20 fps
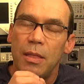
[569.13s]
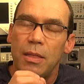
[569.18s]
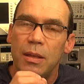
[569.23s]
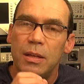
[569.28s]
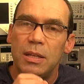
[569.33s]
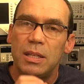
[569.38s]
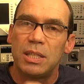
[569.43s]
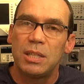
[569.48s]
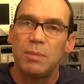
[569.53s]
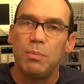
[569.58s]

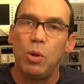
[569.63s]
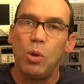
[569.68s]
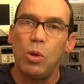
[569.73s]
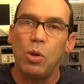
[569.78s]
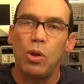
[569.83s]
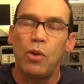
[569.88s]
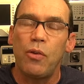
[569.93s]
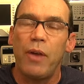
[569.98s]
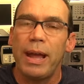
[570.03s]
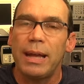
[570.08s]
the
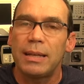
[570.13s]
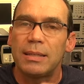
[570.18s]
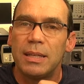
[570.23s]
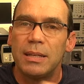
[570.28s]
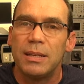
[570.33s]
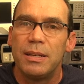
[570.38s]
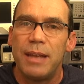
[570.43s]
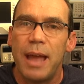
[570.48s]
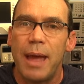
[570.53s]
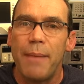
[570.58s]
small cracks
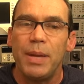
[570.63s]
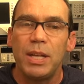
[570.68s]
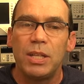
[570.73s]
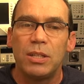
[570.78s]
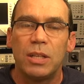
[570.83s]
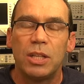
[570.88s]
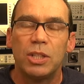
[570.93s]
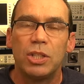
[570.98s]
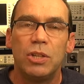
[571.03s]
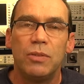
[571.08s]
and
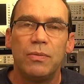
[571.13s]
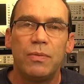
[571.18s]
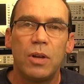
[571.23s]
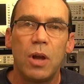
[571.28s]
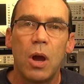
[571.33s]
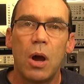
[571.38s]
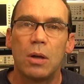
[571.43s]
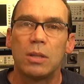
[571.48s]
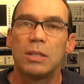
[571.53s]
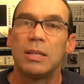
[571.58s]
damage that you've
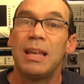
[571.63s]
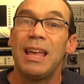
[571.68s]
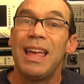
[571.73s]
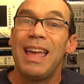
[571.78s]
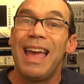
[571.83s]
got.